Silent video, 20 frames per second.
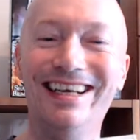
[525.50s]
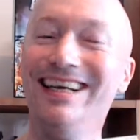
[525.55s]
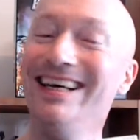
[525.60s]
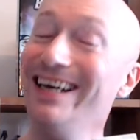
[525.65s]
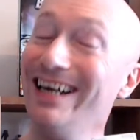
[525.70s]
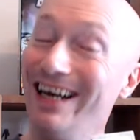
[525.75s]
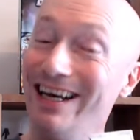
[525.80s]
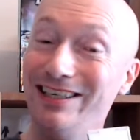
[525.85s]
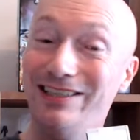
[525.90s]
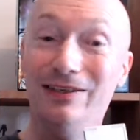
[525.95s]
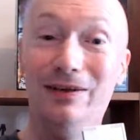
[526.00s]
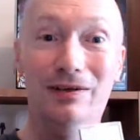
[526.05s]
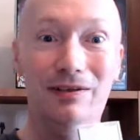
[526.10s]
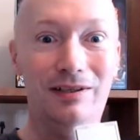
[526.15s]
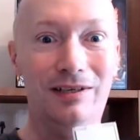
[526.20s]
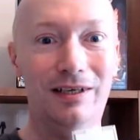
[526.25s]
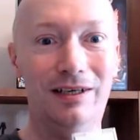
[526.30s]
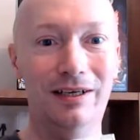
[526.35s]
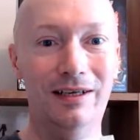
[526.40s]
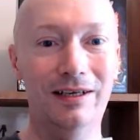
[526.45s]
it's not
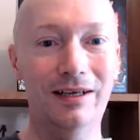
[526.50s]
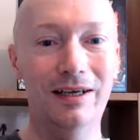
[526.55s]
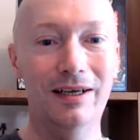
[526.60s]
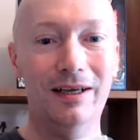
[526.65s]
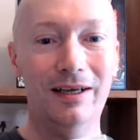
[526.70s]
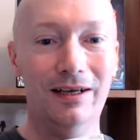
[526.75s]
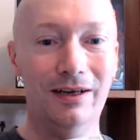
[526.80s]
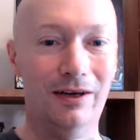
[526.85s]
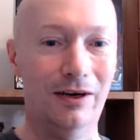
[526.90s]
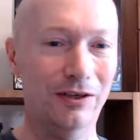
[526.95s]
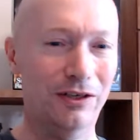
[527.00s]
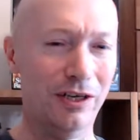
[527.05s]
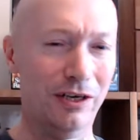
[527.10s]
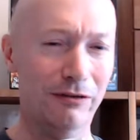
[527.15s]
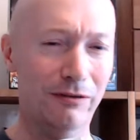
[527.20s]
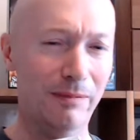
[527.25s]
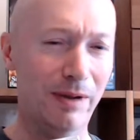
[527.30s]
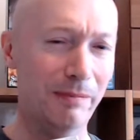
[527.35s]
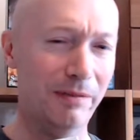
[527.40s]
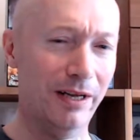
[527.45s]
sticking. I should
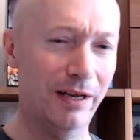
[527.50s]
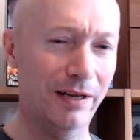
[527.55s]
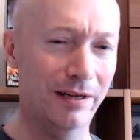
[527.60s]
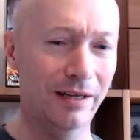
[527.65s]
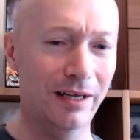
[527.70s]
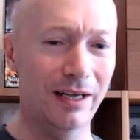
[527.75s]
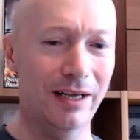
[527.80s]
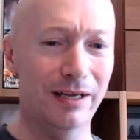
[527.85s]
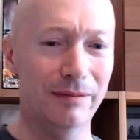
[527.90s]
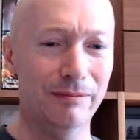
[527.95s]
have remembered that